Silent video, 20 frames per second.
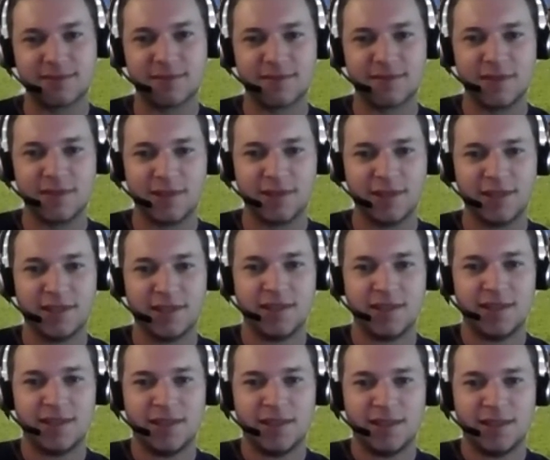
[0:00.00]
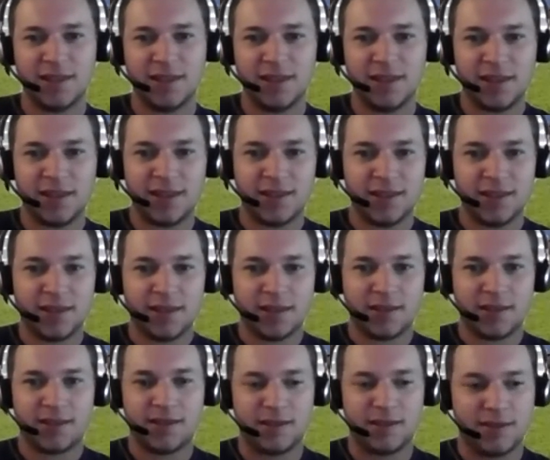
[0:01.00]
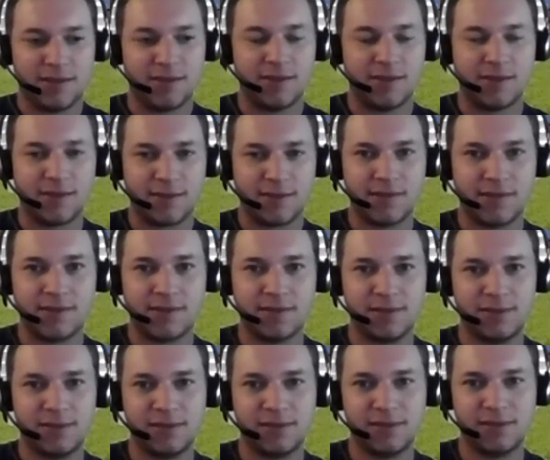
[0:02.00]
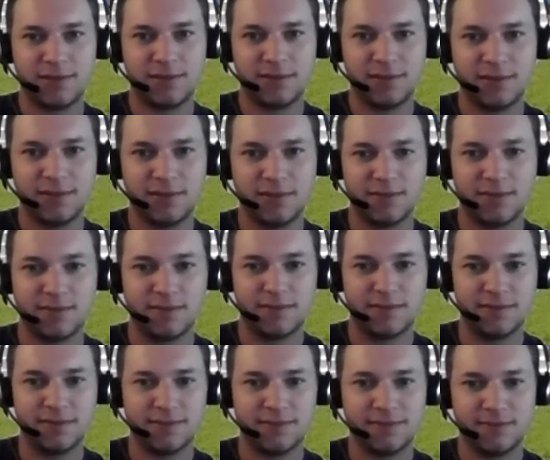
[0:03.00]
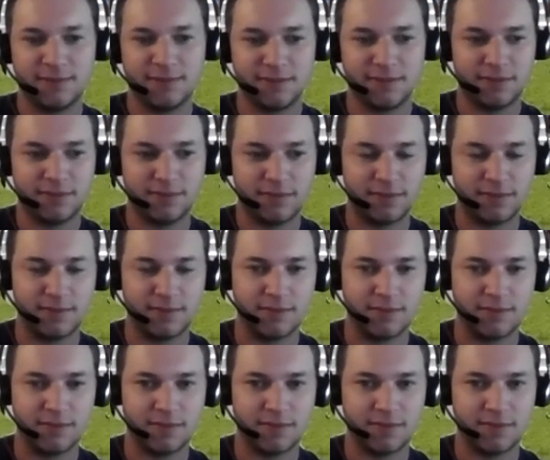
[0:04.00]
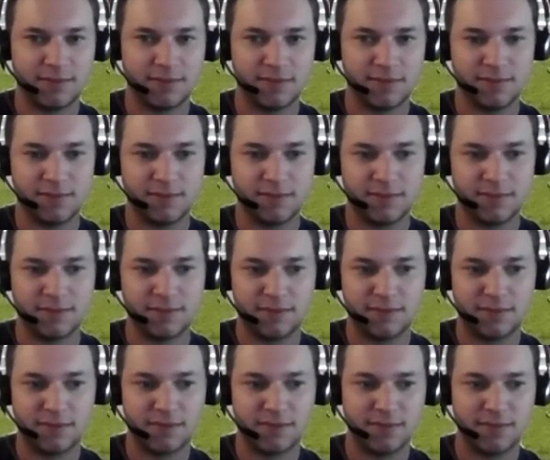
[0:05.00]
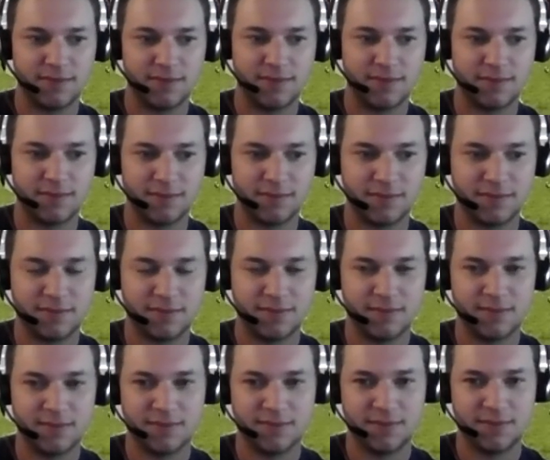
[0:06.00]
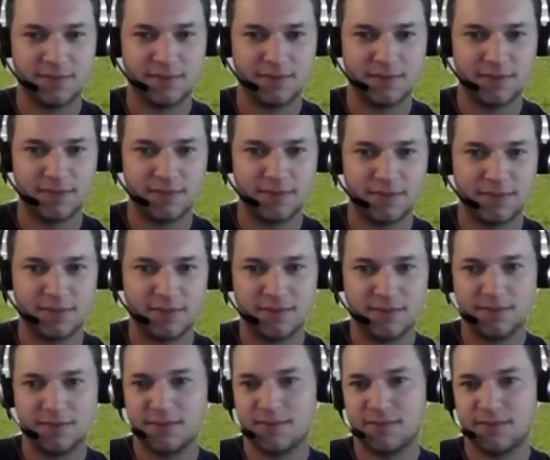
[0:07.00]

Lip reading: This person isn't speaking.